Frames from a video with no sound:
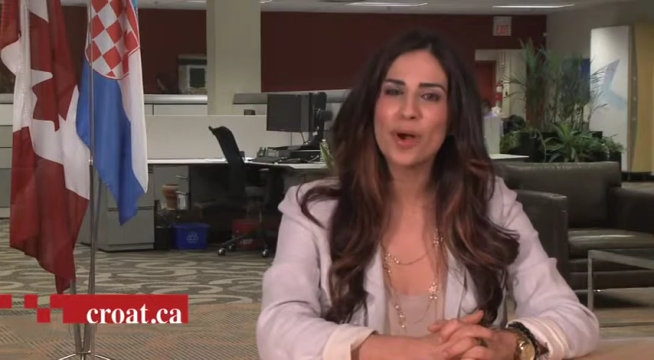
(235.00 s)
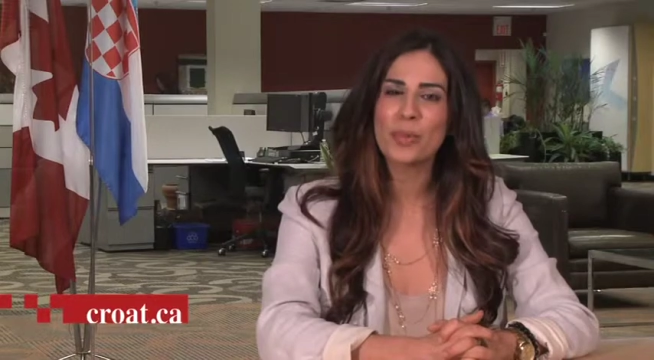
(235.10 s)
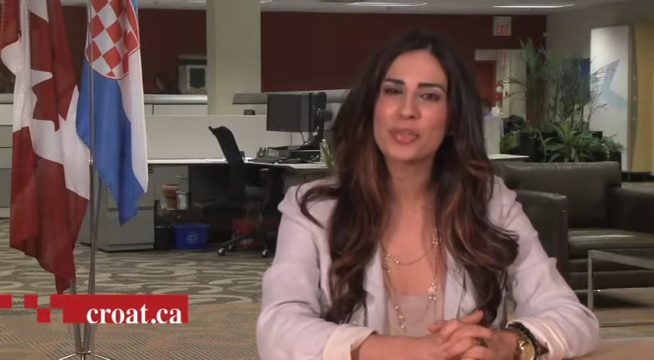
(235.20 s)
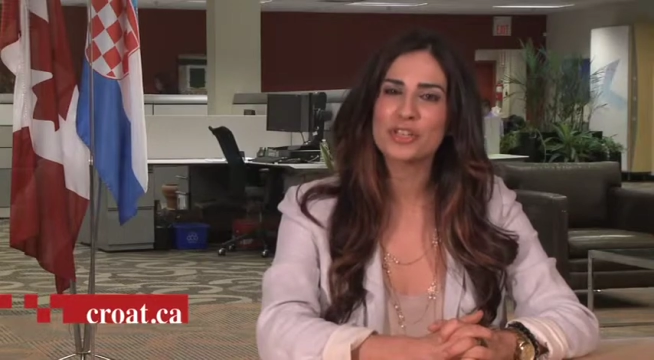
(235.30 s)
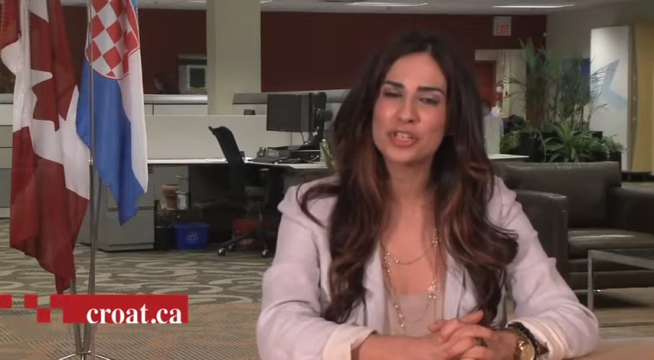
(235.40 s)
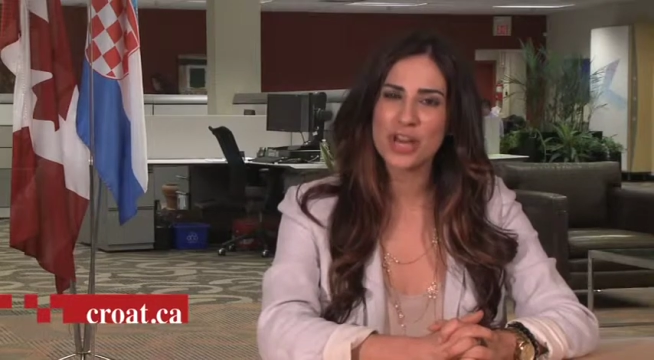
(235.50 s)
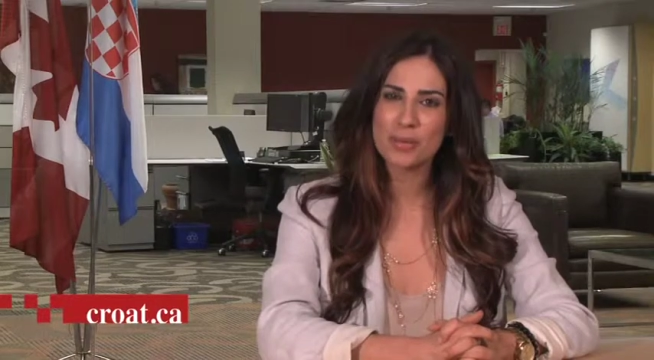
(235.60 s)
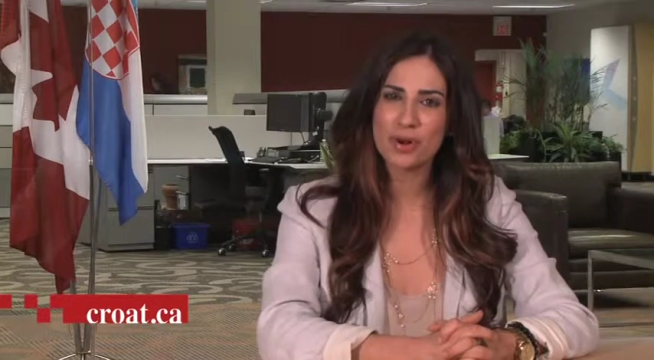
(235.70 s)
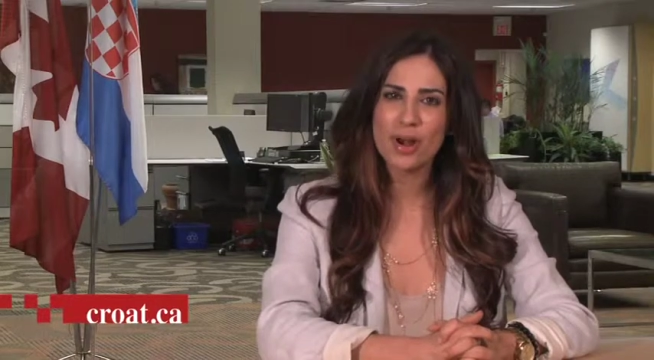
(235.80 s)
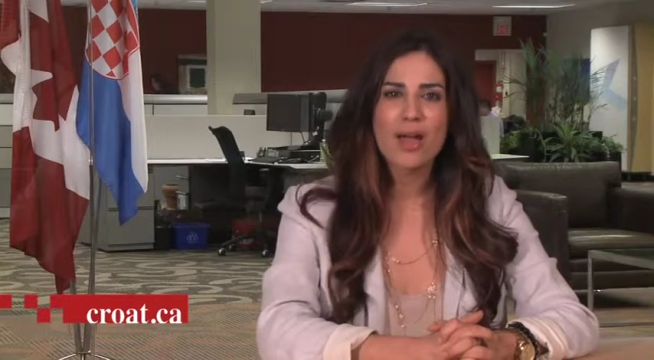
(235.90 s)
about the
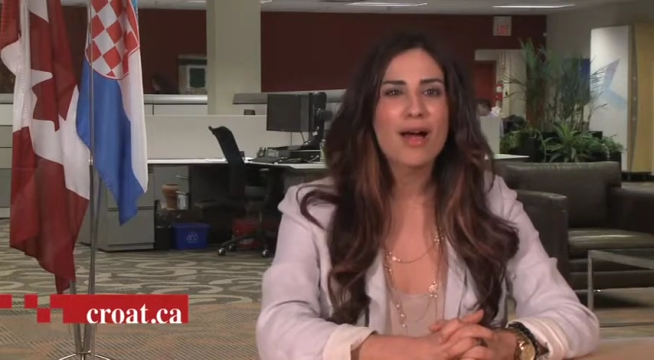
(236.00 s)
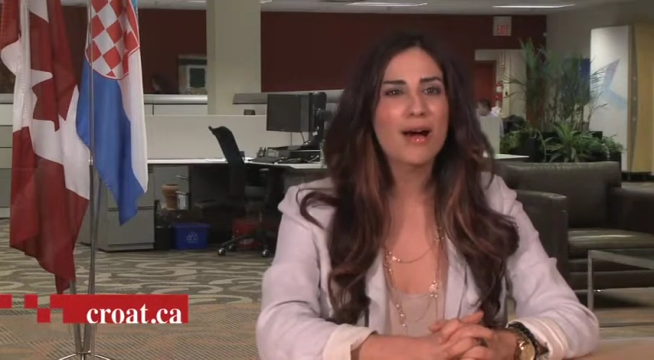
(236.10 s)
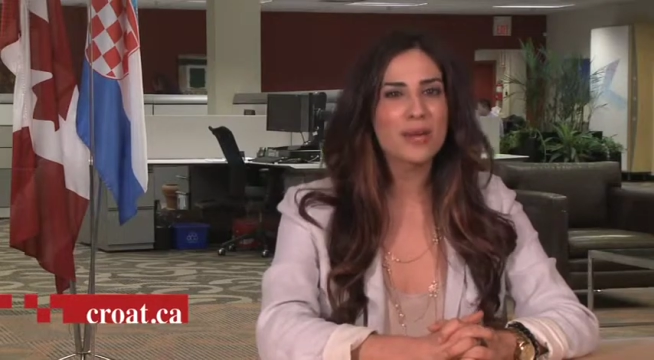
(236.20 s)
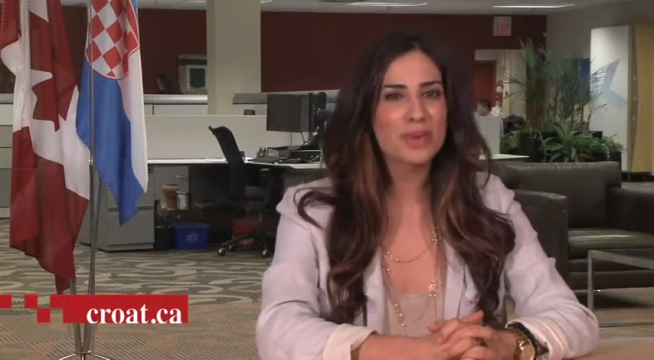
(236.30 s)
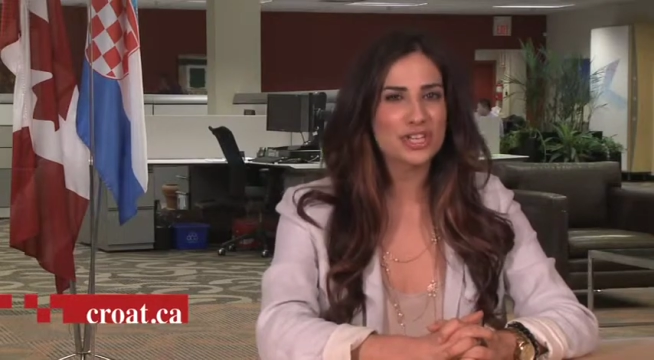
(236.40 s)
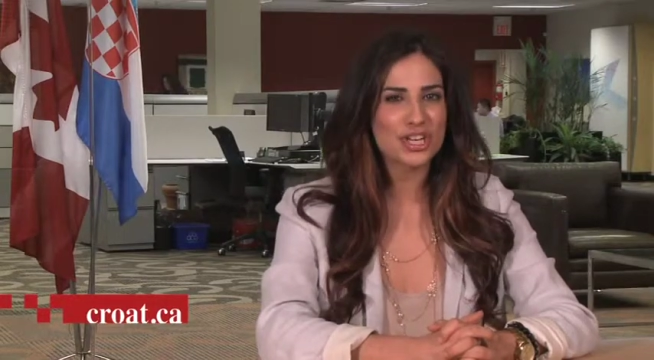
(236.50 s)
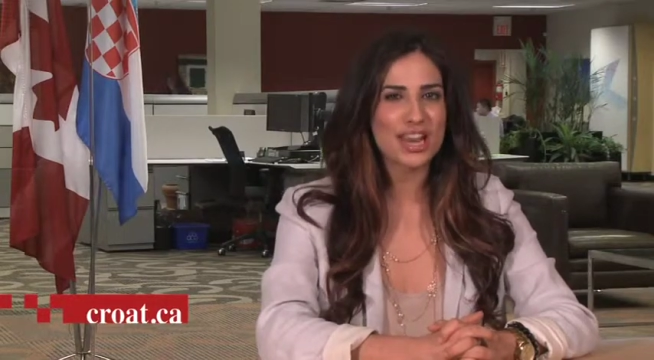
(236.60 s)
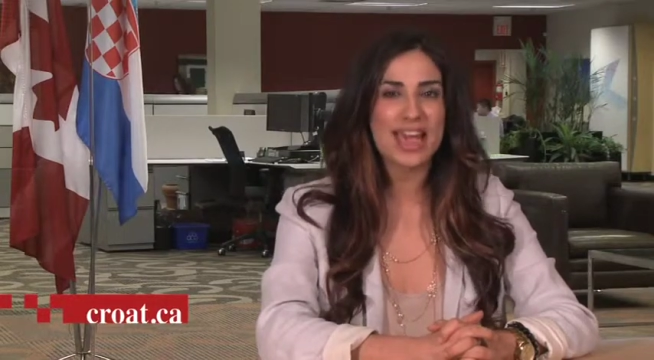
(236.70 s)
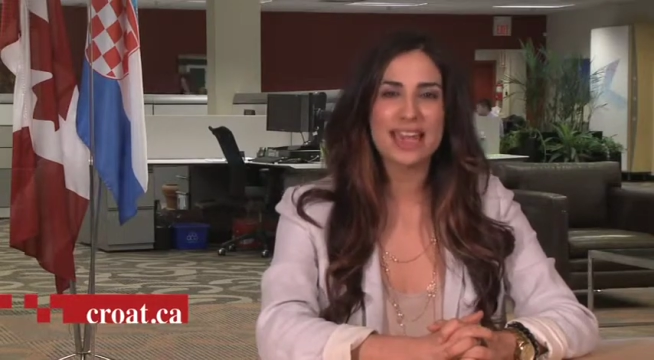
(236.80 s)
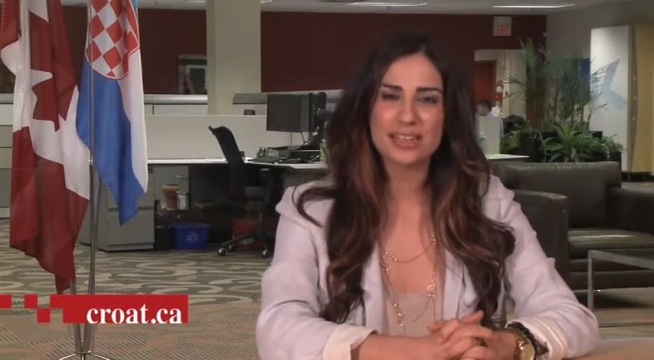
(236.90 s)
Chamber, our mission,
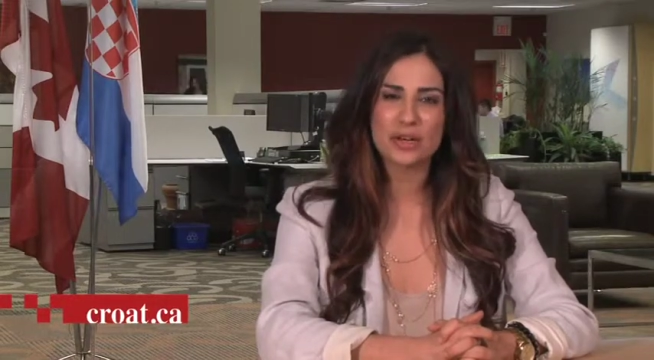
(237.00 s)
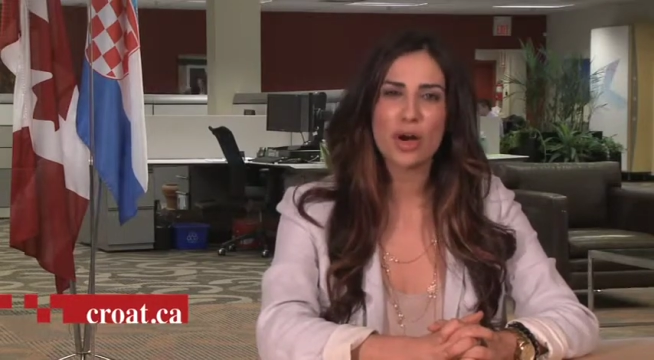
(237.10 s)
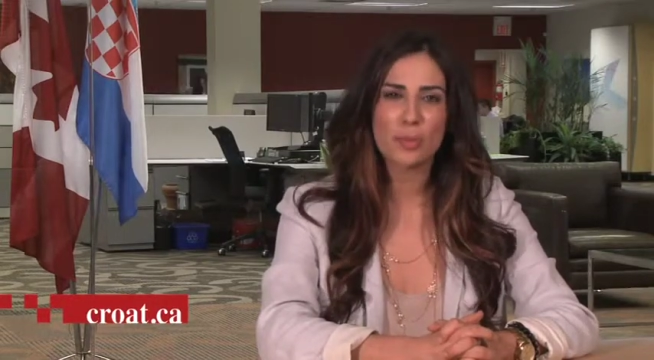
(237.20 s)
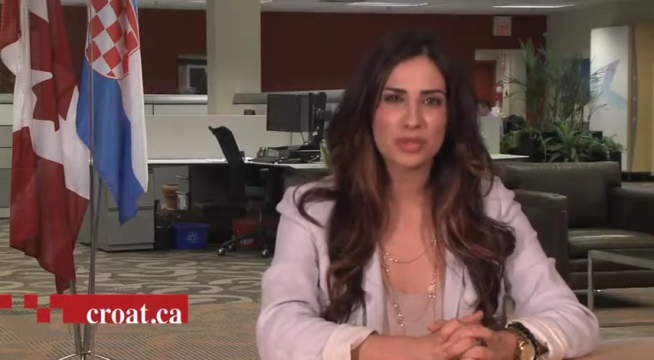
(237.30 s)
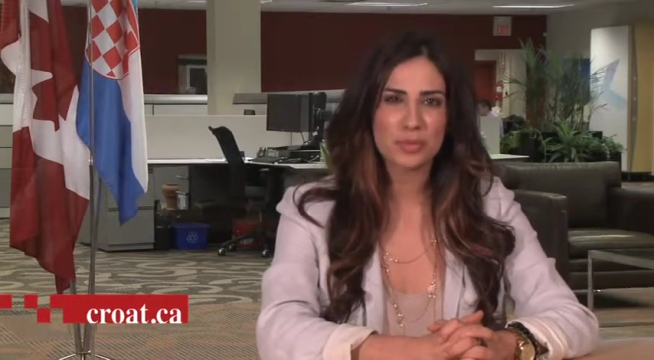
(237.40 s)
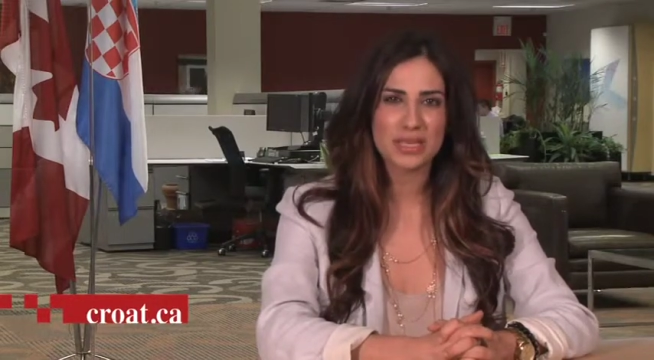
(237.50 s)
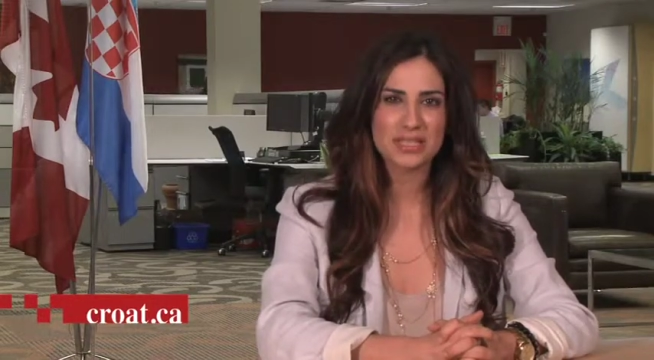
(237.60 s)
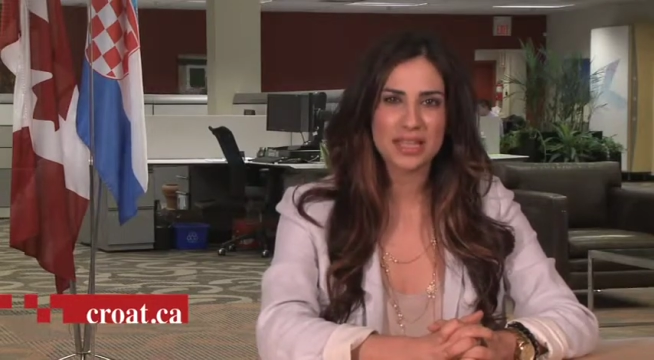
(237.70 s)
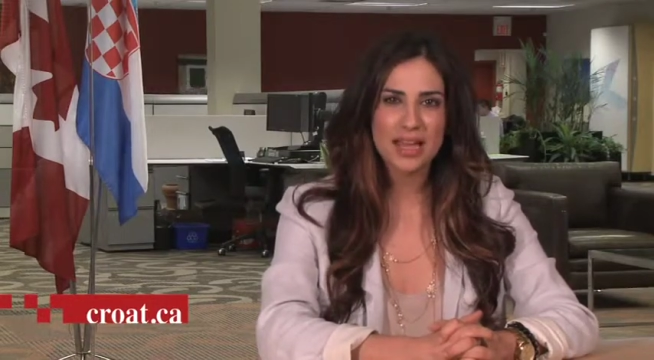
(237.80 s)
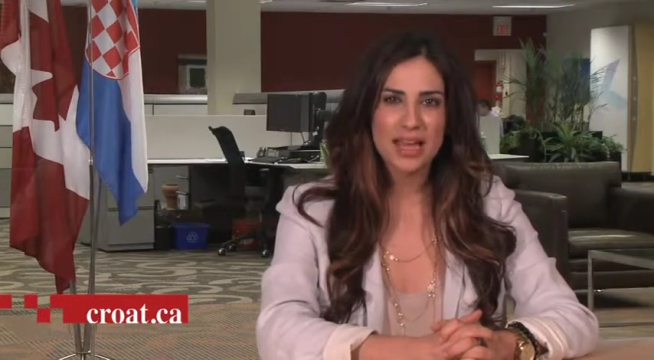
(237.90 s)
and accomplishments.